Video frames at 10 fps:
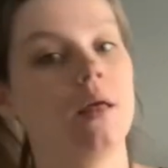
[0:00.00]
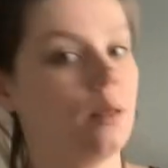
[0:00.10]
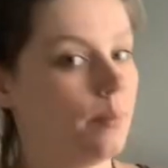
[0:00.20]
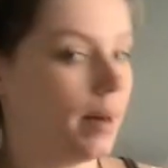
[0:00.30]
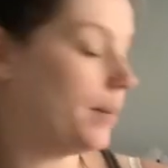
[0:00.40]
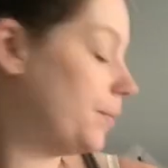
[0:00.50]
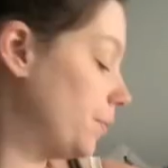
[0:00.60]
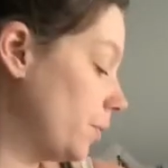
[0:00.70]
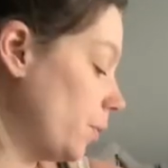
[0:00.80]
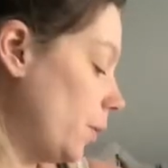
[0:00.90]
But
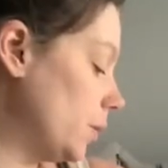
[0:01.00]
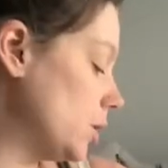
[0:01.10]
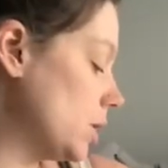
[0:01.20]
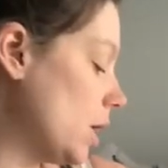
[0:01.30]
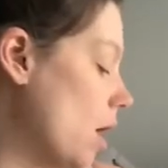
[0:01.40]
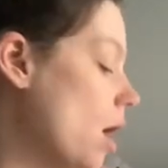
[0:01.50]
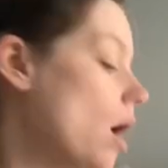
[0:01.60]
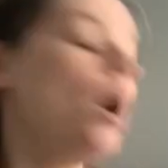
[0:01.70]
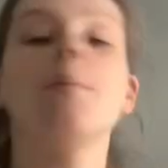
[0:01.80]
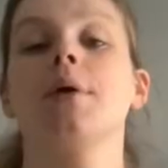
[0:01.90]
we always use it.
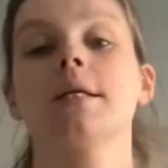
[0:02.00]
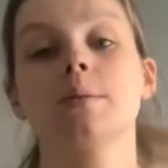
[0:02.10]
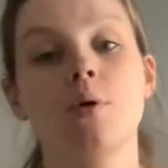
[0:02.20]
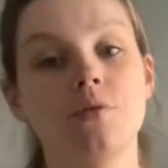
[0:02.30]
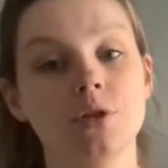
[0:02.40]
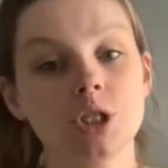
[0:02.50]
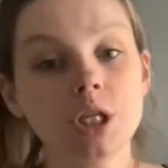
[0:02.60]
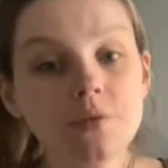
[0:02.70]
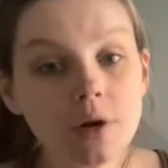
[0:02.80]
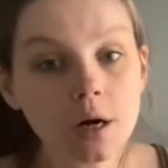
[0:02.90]
Bringing some
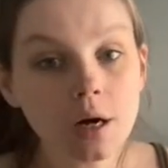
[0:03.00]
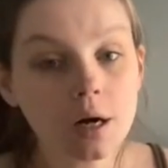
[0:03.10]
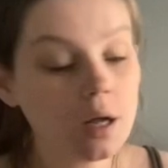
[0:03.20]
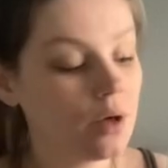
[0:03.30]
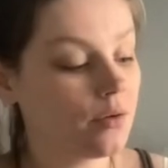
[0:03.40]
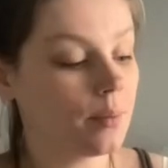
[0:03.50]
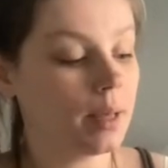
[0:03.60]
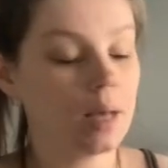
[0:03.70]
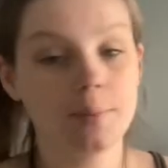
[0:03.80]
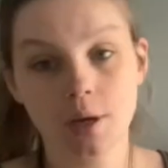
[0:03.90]
Overachiever from
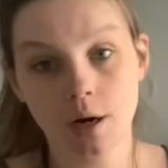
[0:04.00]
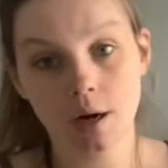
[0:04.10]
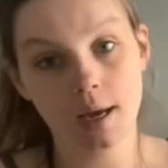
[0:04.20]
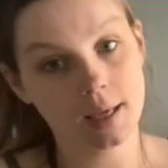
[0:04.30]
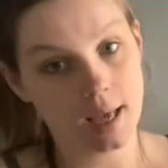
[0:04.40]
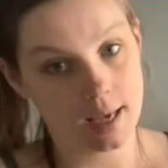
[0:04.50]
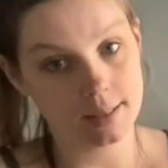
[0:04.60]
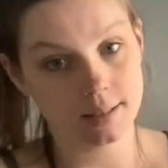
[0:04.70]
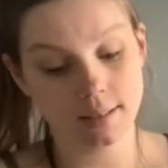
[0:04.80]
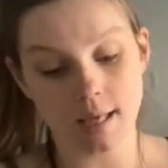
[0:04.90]
K-Pure in
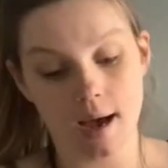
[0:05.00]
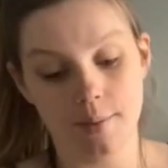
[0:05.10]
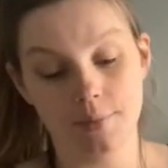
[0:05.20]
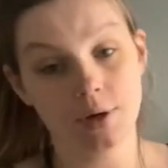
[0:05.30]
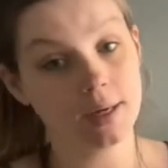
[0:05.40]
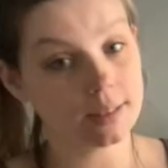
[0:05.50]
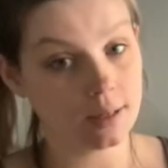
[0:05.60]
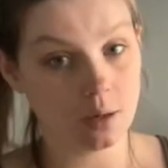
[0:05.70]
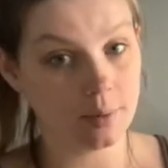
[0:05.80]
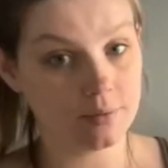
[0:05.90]
case there is a
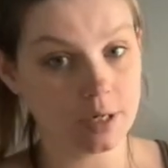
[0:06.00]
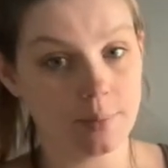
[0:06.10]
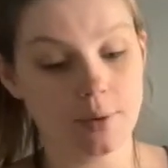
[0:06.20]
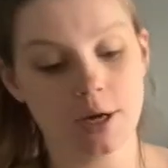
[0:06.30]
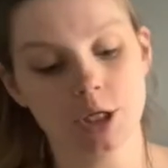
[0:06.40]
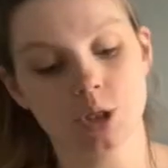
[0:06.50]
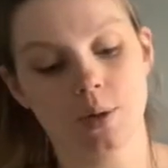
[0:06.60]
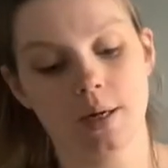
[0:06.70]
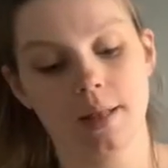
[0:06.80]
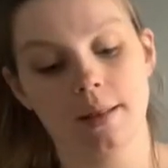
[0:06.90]
little bit of a diaper rash or
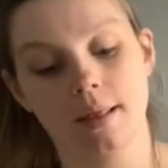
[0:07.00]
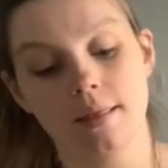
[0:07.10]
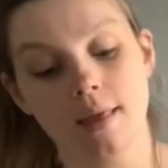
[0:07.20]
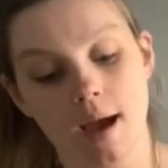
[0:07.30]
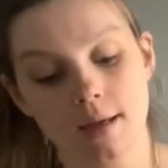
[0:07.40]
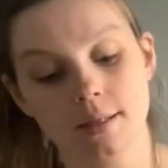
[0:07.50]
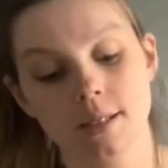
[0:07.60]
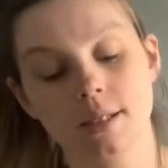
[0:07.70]
anything like that.